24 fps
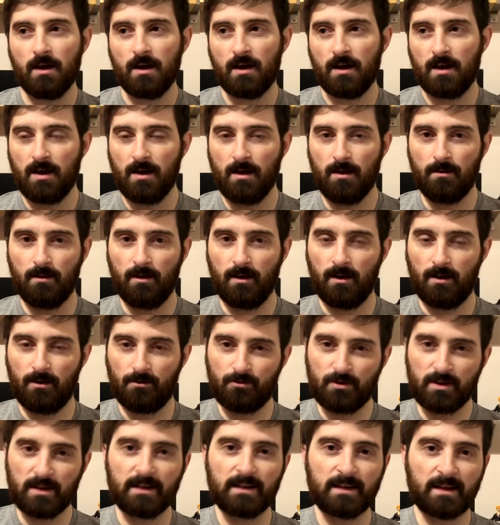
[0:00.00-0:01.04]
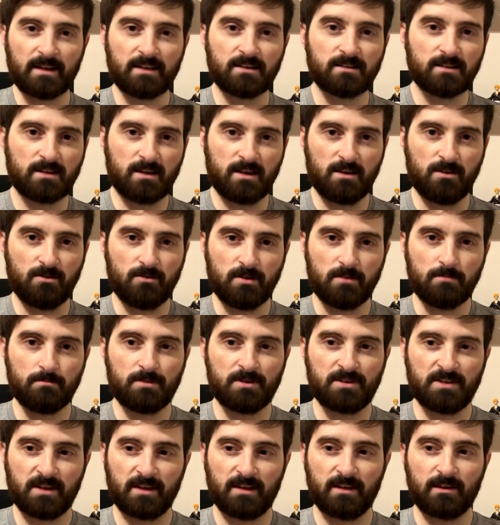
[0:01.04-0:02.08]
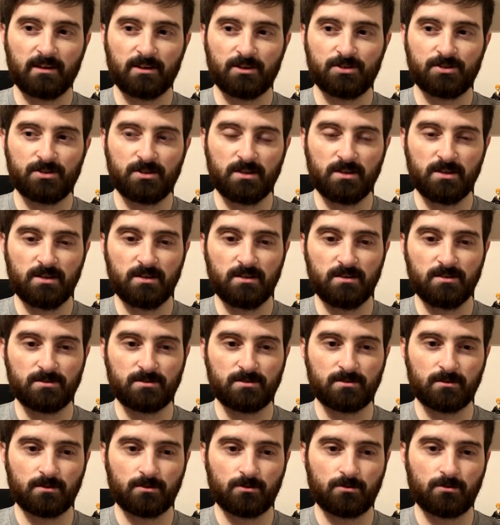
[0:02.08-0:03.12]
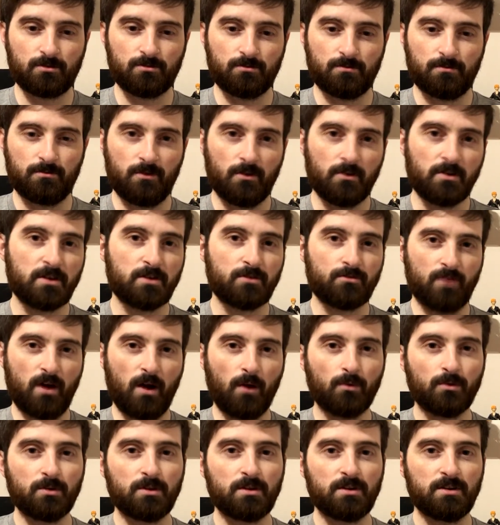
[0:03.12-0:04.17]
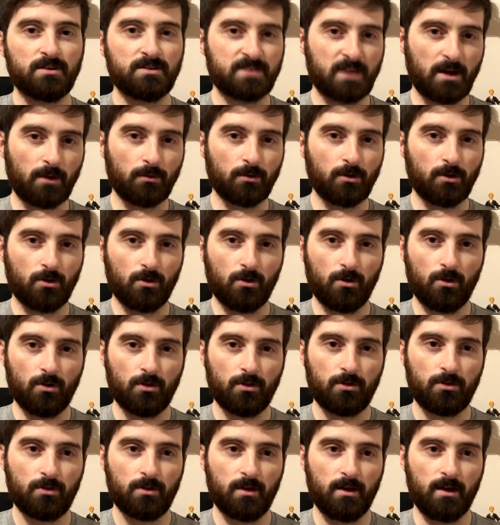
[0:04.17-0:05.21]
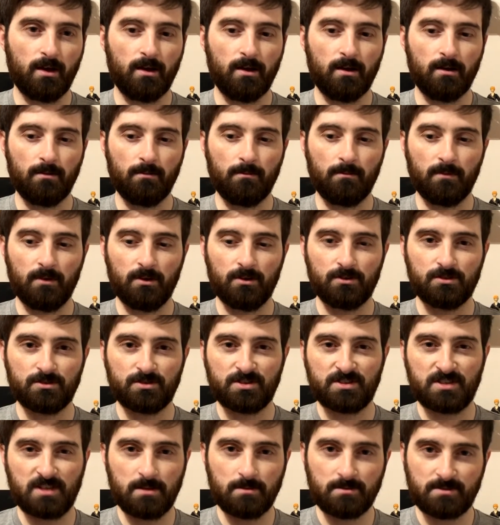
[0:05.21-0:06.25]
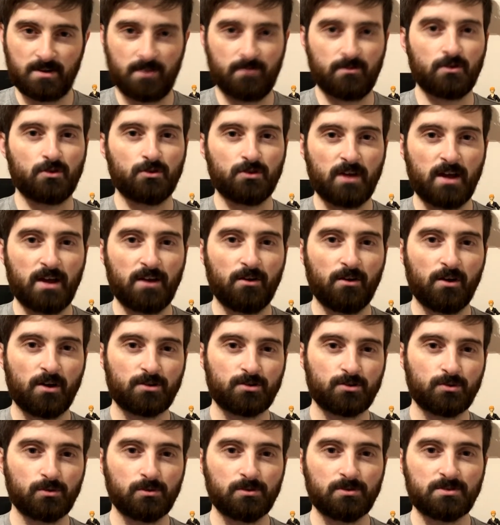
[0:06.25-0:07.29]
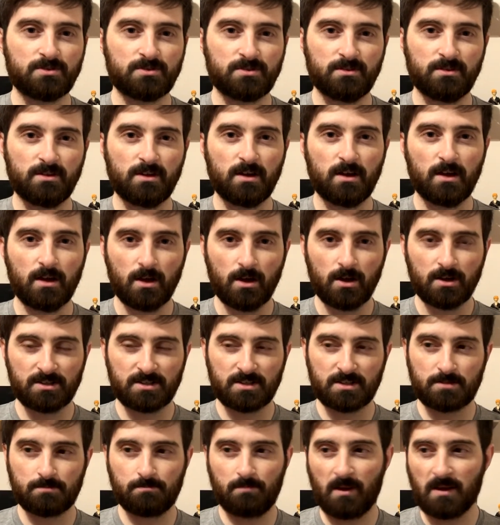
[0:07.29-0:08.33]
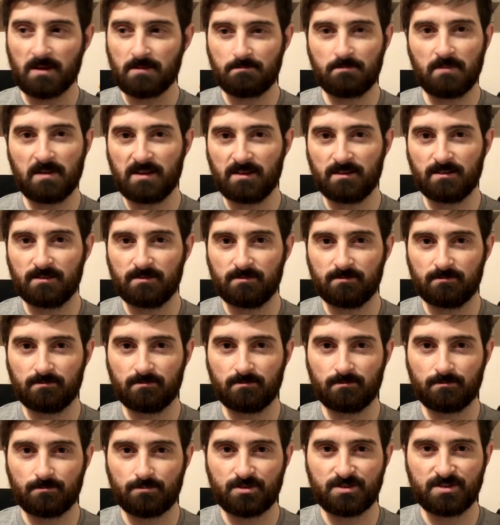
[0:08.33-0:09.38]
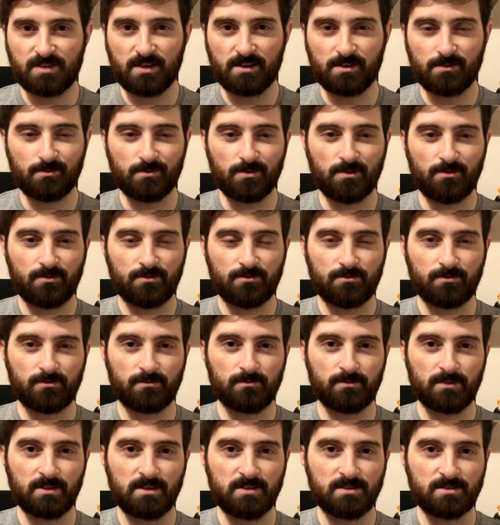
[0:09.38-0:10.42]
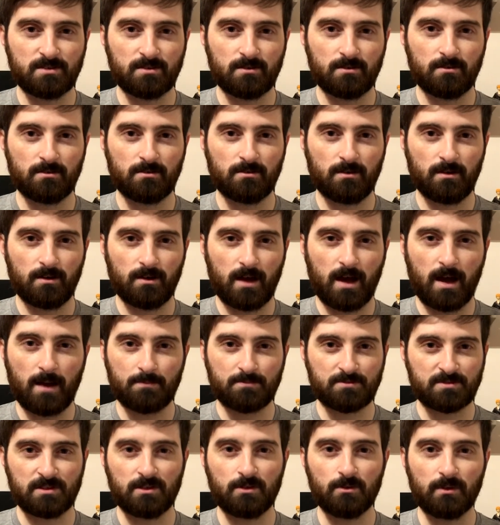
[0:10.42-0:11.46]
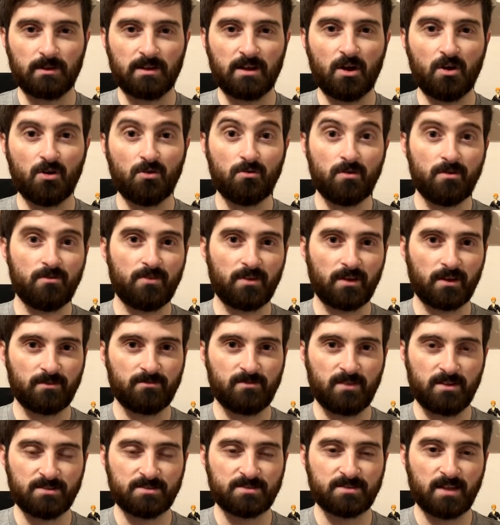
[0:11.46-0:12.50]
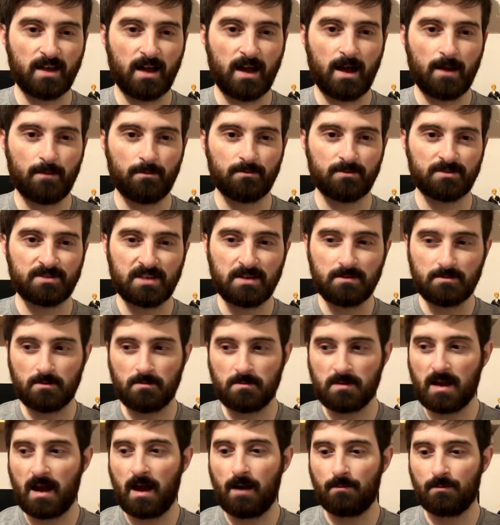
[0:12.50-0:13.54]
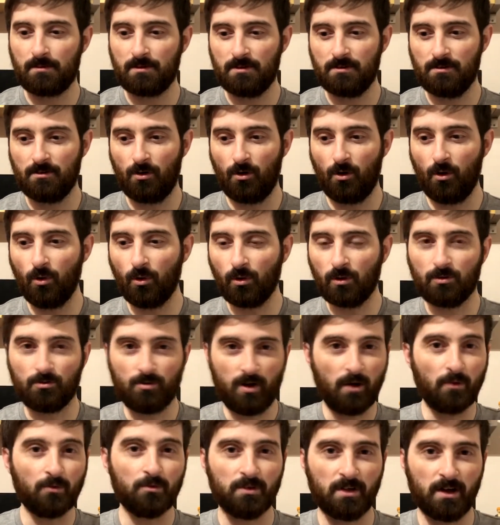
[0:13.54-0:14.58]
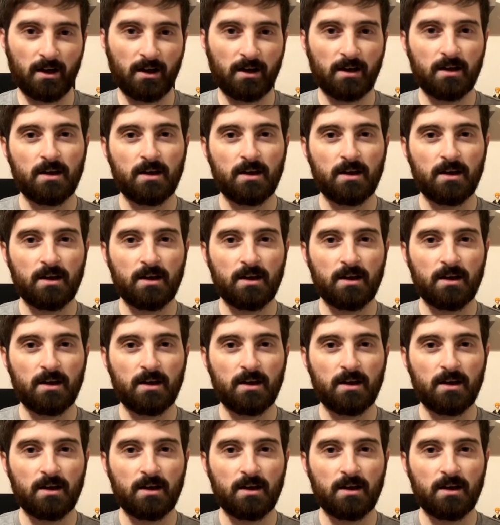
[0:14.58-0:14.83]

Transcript: I really liked Kiri in particular. She's very grounded and down to earth, and she seems to have a good head on her shoulders, and despite being presented with these absolutely horrific events that seem to be happening all around her,